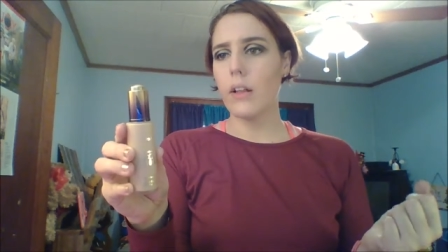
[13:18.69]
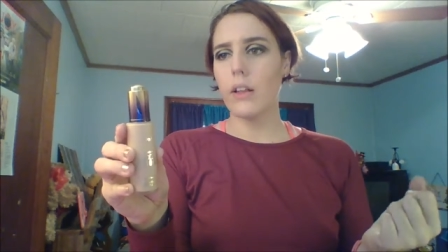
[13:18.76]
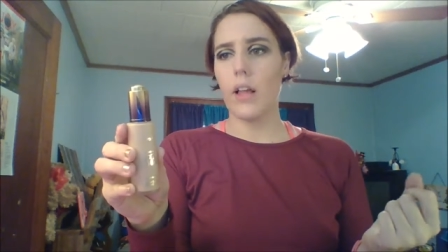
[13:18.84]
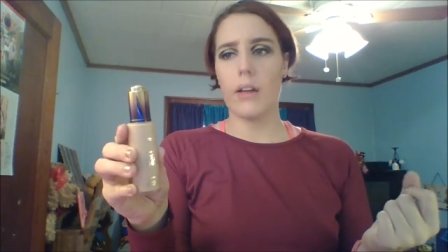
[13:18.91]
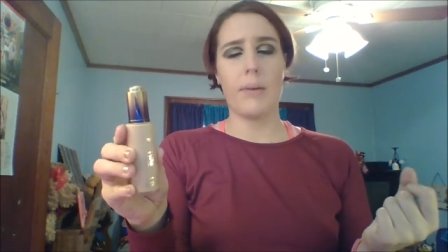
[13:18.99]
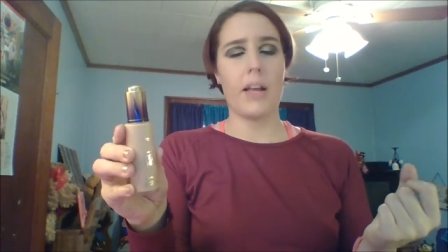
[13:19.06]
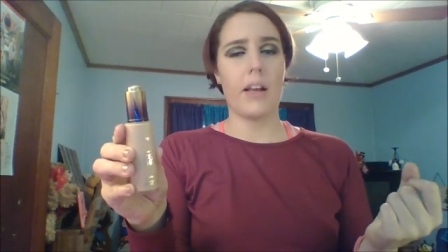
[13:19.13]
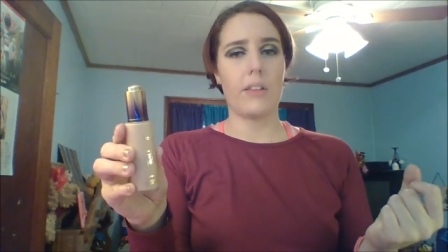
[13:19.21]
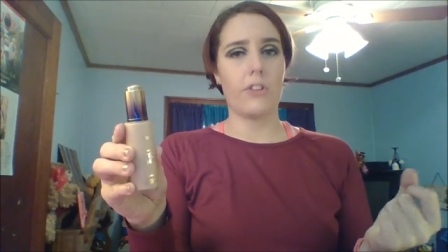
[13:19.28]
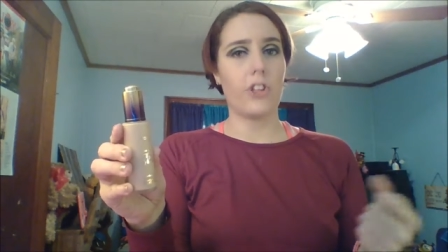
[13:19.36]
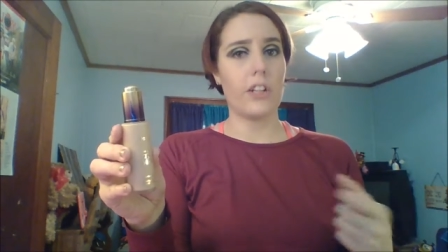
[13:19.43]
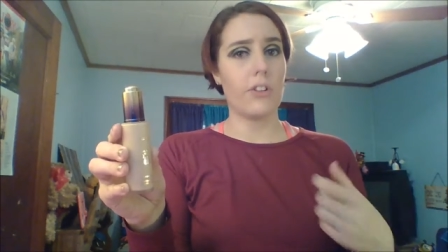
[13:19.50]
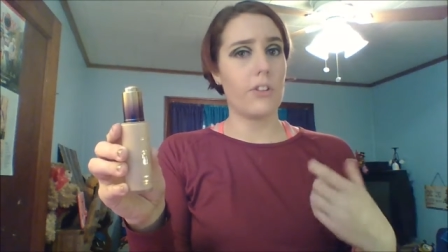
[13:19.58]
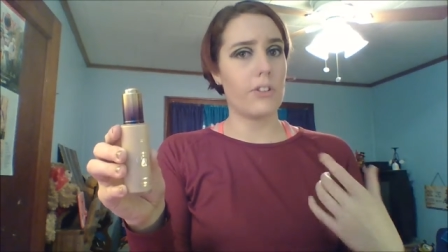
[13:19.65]
A lot of my other
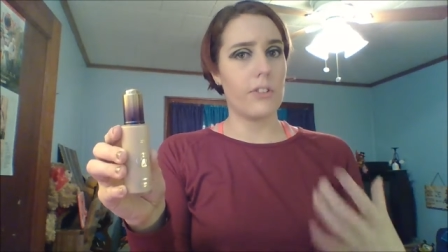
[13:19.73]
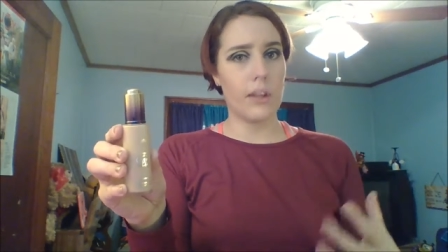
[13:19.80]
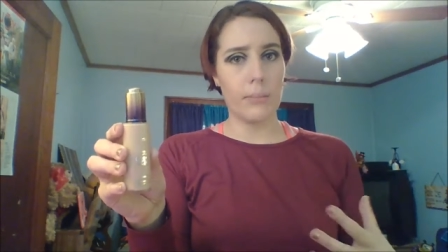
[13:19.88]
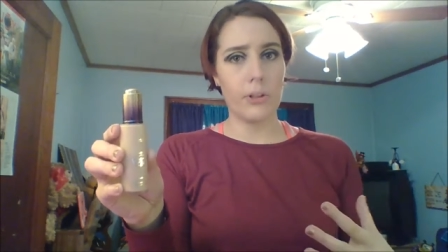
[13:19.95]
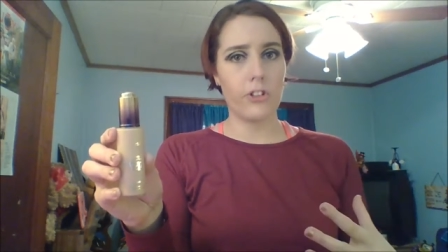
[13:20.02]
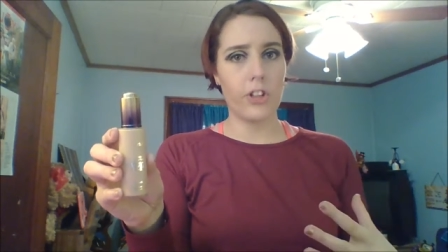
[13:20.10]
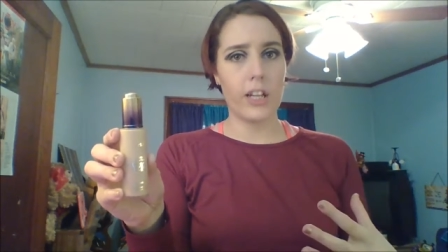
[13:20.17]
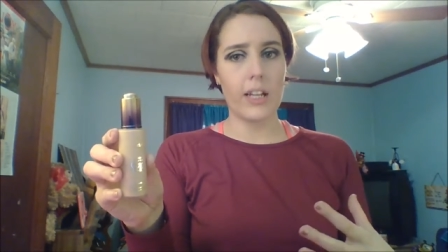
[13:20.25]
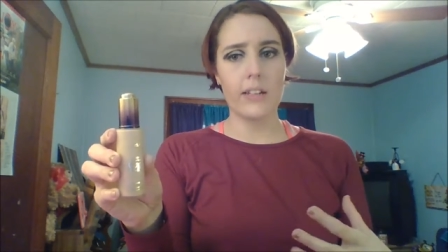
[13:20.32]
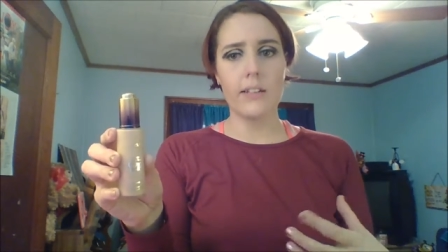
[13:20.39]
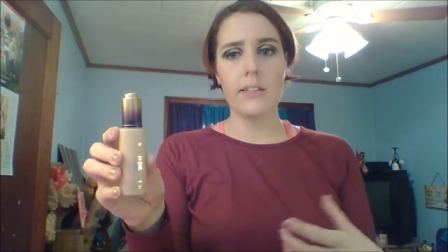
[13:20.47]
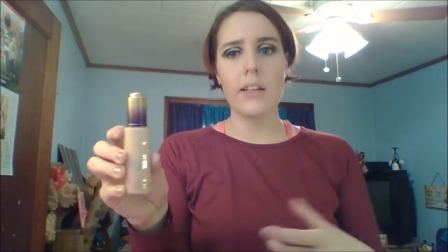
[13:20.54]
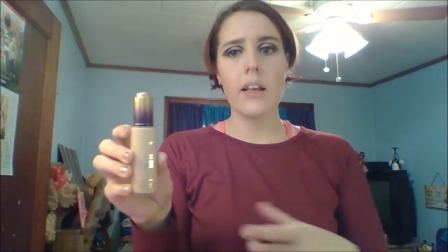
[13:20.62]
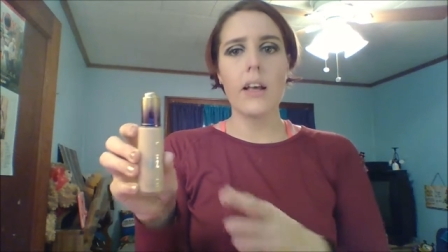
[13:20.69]
shades are summer
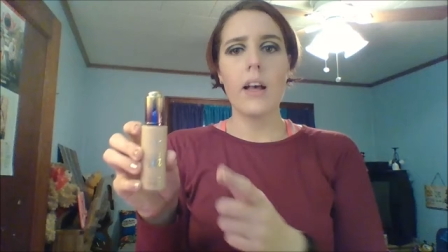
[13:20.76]
shades,